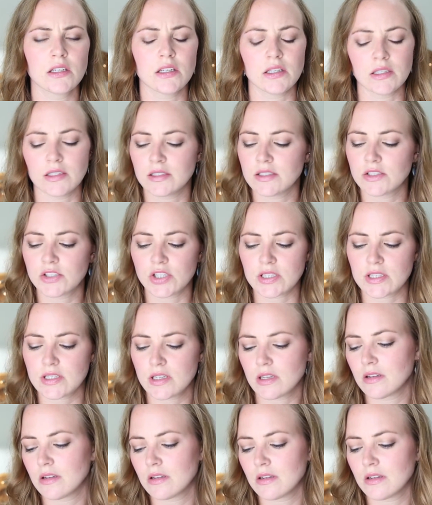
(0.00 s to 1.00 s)
And it's just,
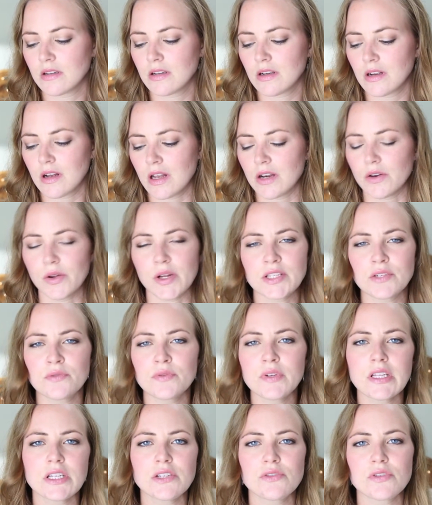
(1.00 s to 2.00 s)
I don't know, it's a
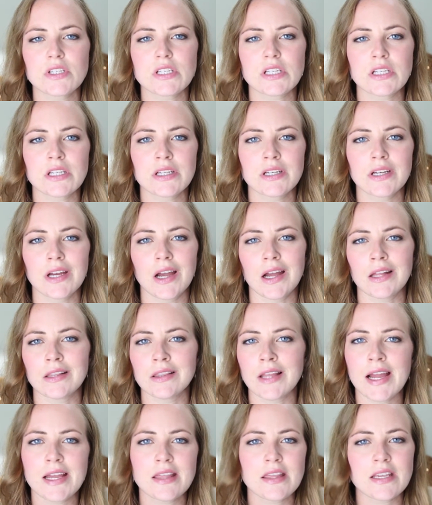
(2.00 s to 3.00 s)
really interesting, I
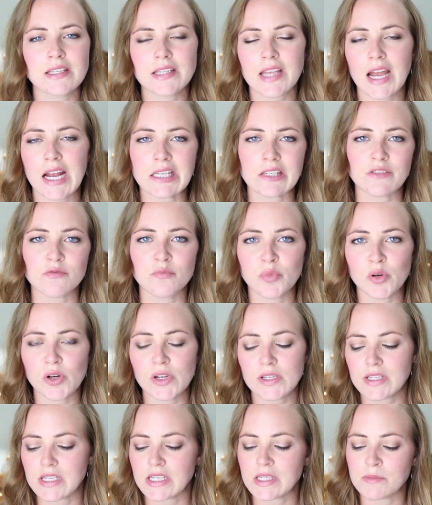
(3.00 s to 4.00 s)
like these kinds of
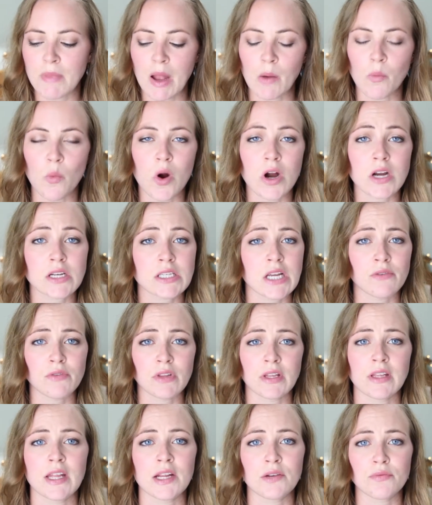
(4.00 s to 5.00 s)
books, these memoirs. I
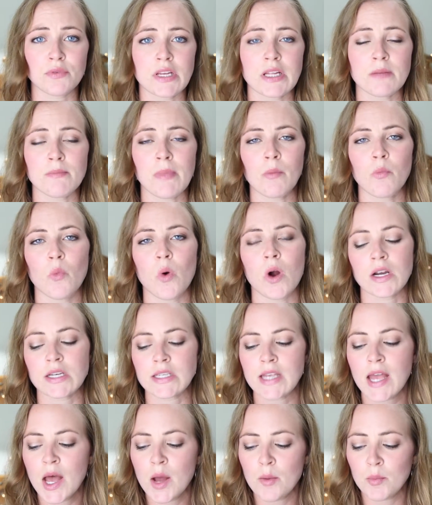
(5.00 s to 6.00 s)
really like reading
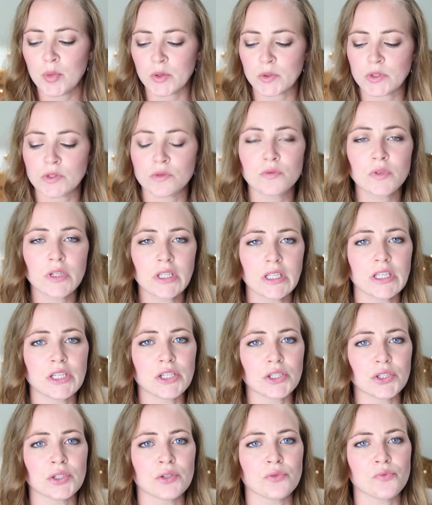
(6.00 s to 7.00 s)
memoirs, but it was a really
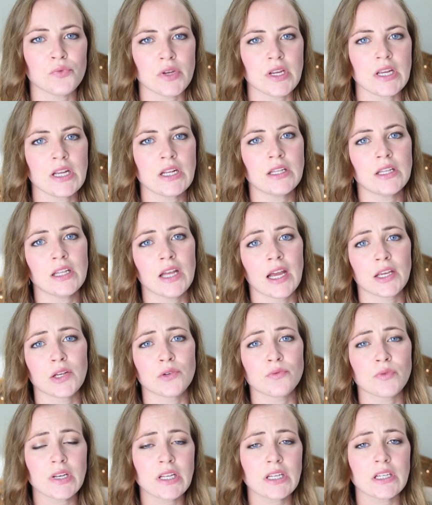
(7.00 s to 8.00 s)
good read. I
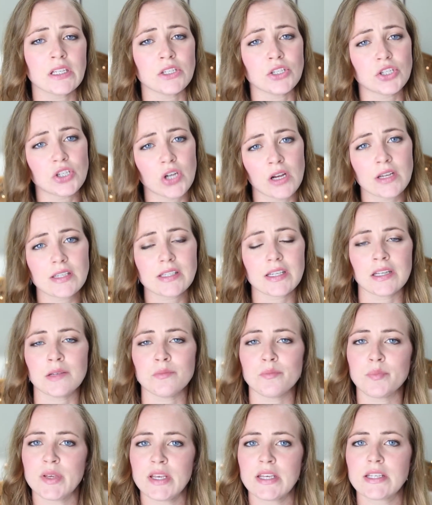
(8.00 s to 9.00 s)
could read it in chunks
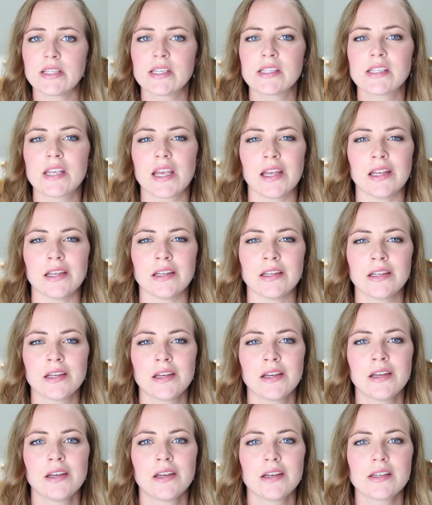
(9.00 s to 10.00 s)
and pieces and
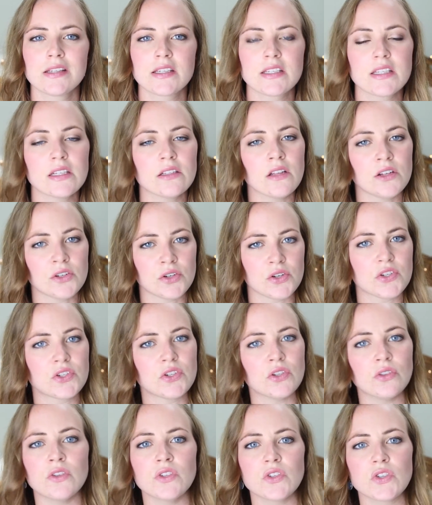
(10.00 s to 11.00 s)
still
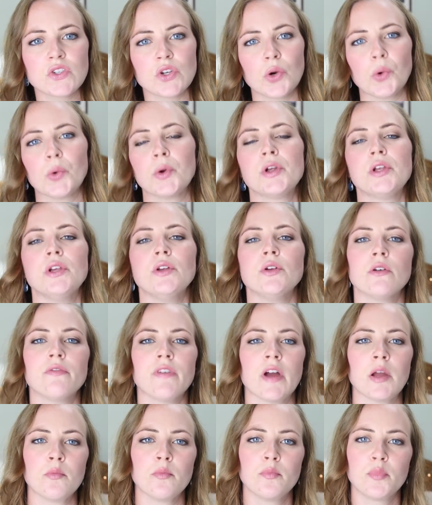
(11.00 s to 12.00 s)
understood the story. You know,
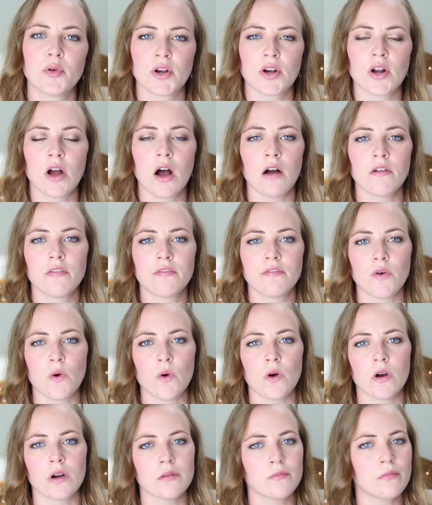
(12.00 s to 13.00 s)
if I put it off
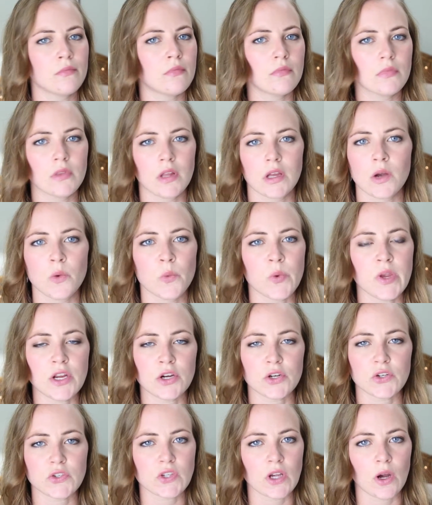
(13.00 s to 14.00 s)
for like a week
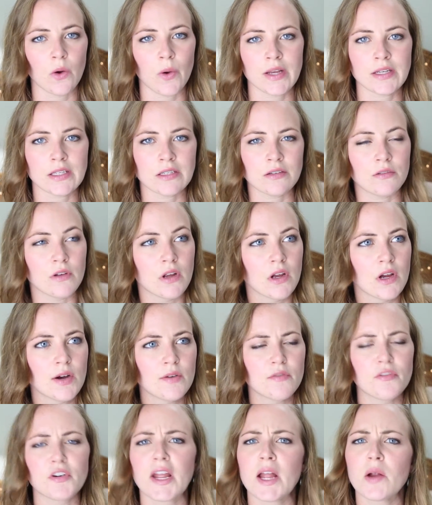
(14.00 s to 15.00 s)
or so, I didn't
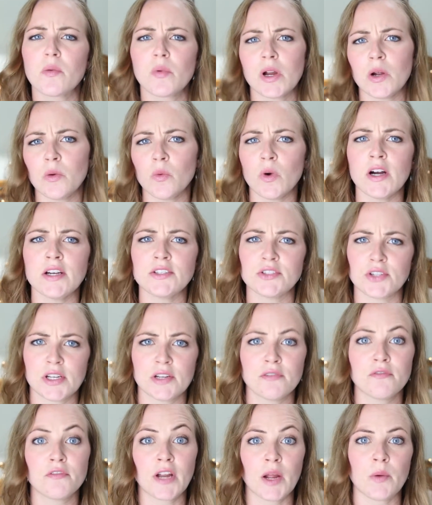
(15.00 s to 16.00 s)
forget where I was, or I
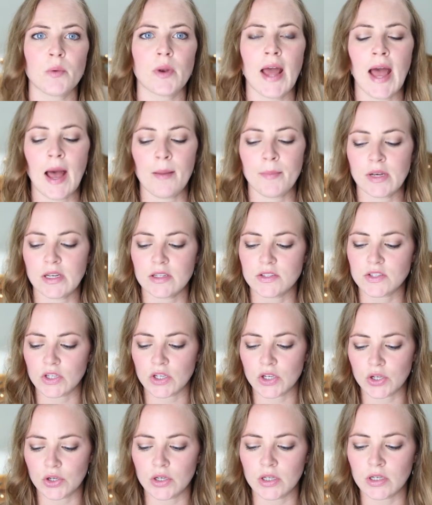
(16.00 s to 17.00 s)
didn't forget what happened. It's a
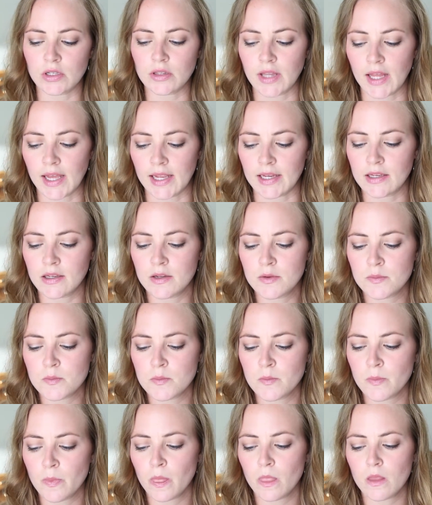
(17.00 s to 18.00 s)
good, like,
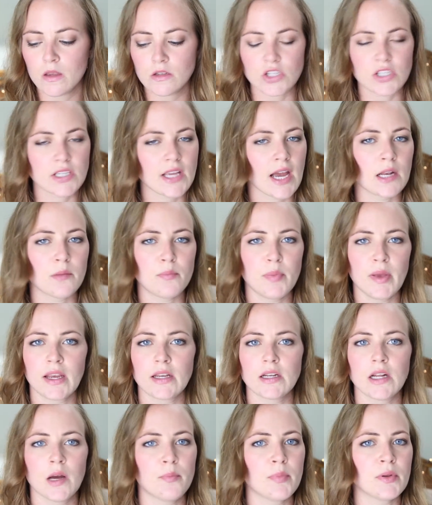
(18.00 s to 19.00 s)
just kind of pick
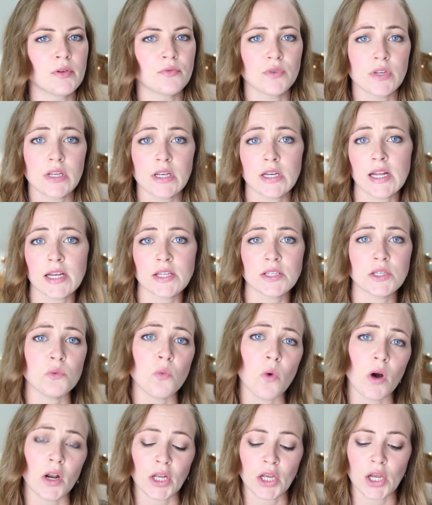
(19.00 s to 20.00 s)
it up and read it as you
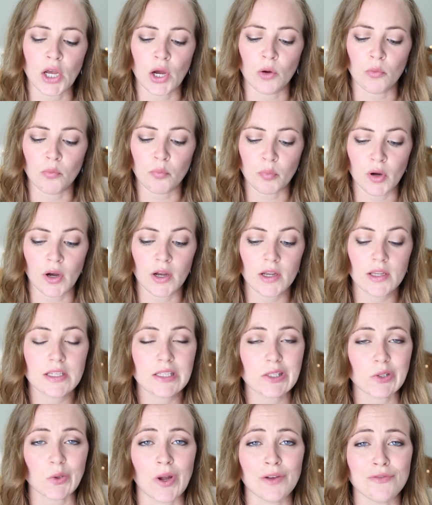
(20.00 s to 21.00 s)
want to go book.
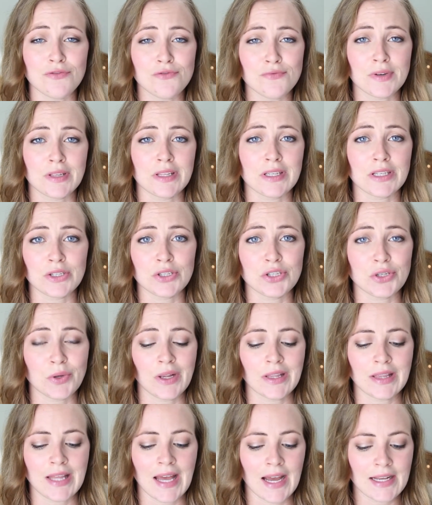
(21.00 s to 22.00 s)
So I've really
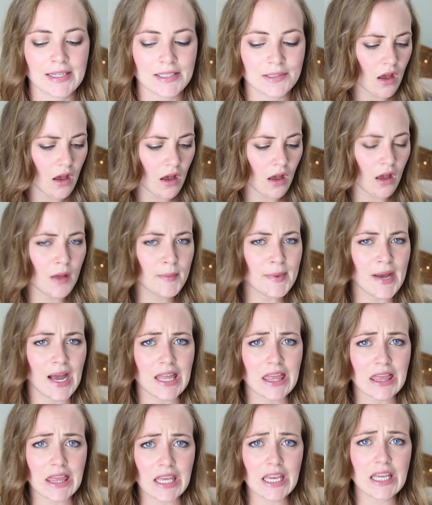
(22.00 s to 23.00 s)
enjoyed that.
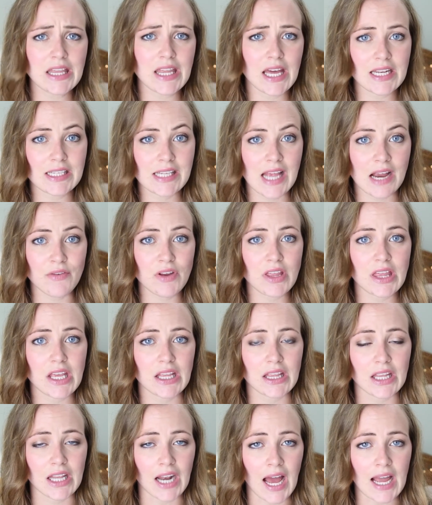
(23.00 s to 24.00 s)
I think that is
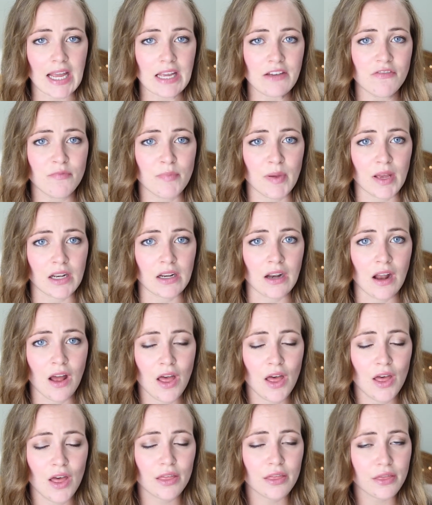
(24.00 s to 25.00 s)
everything that I have been
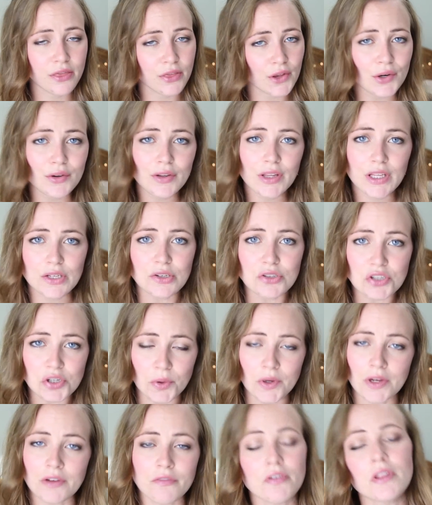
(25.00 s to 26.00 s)
thoroughly
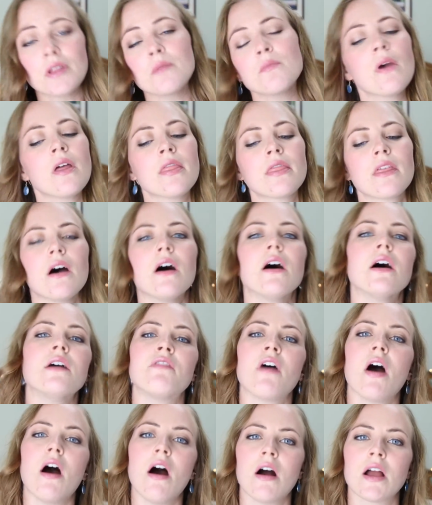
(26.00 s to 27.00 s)
enjoying for the month
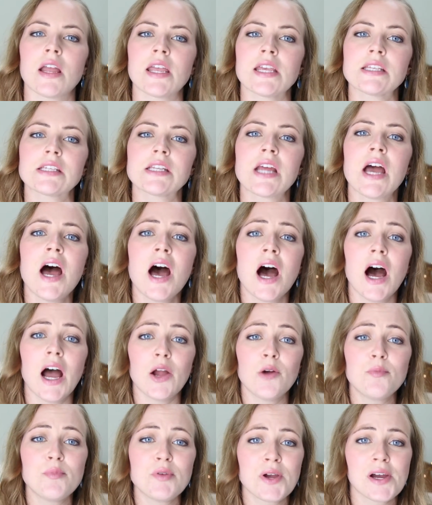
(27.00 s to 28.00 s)
of August. I
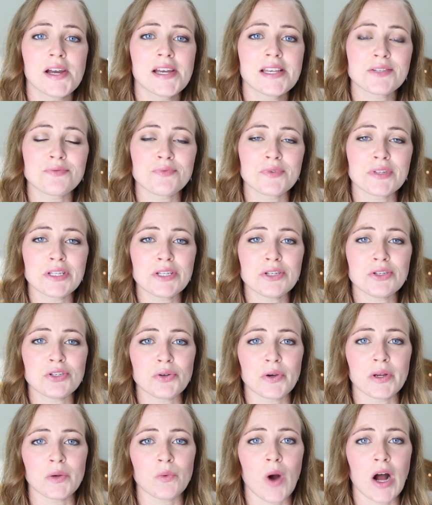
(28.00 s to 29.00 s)
hope you guys really
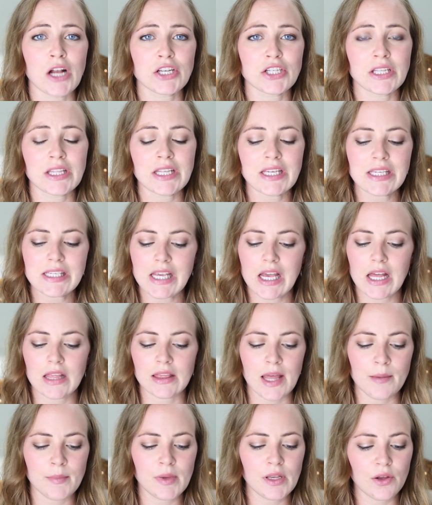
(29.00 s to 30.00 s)
enjoyed watching this.
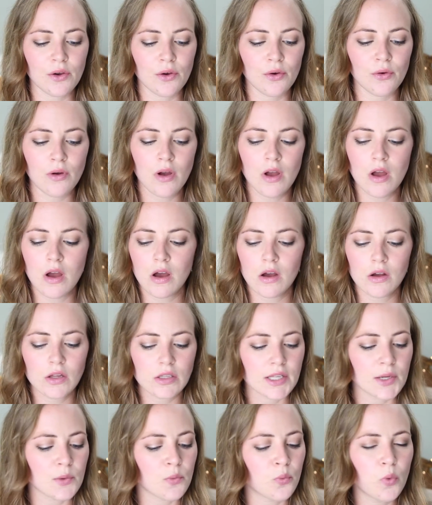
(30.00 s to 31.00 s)
Let me know
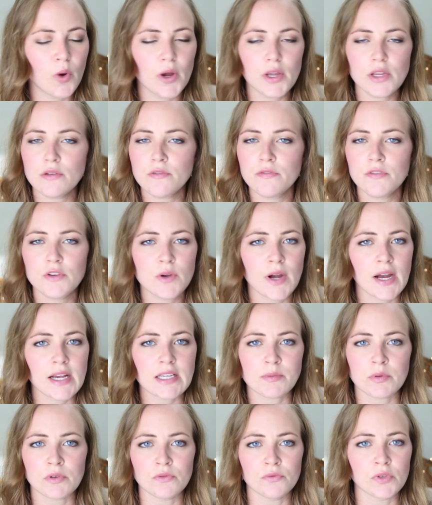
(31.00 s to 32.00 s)
like what you
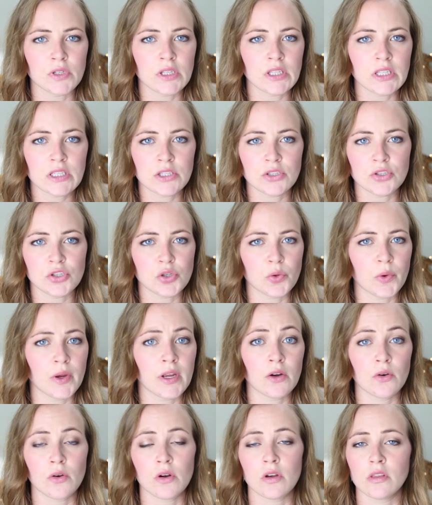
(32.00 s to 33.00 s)
guys been really
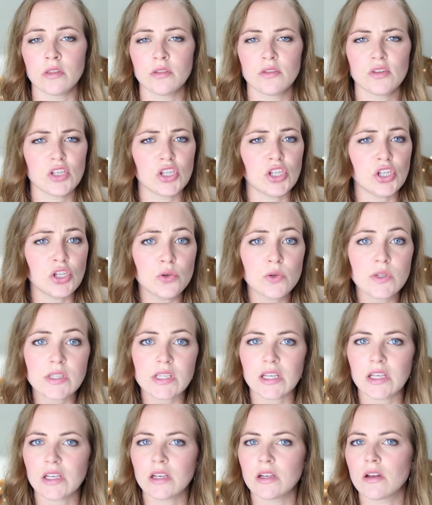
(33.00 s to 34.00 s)
enjoying or
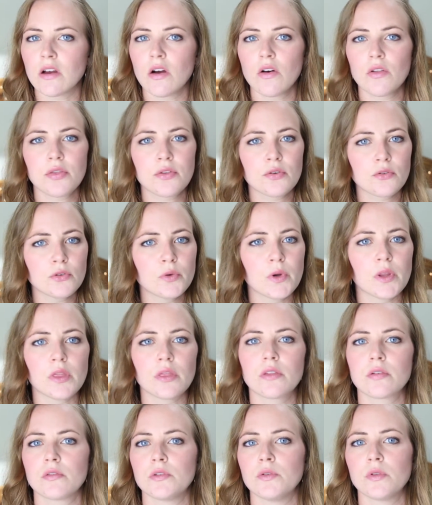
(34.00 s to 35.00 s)
using through
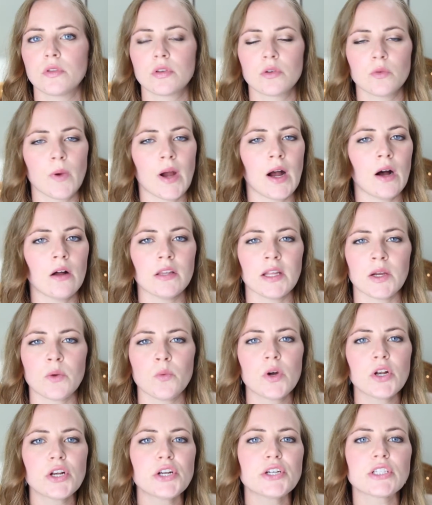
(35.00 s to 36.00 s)
and throughout. Like,
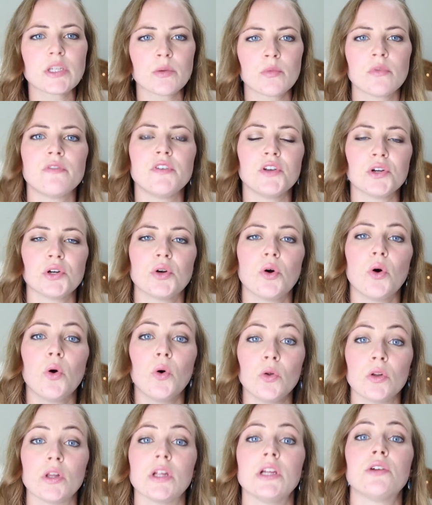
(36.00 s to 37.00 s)
what are some of your
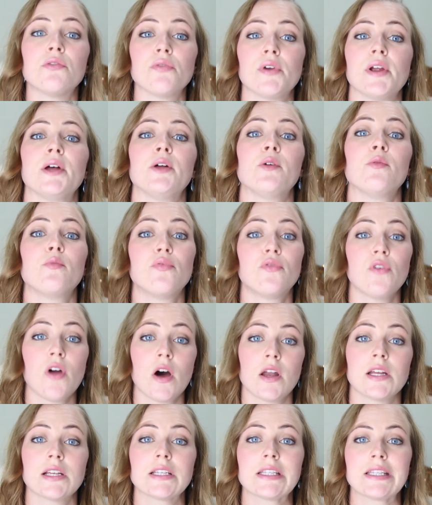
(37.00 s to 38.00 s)
holy grail
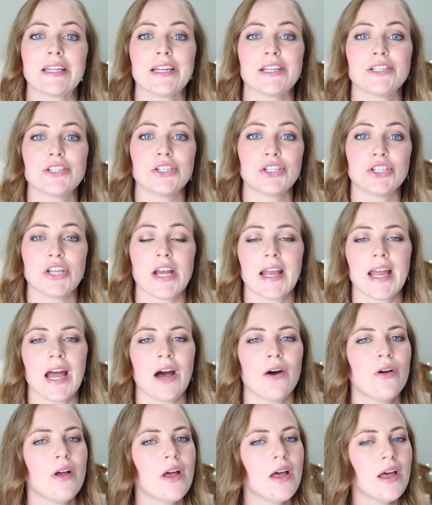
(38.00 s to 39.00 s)
products that I should check
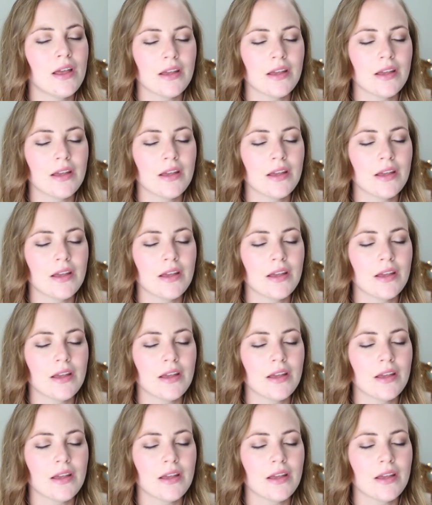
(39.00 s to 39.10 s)
out?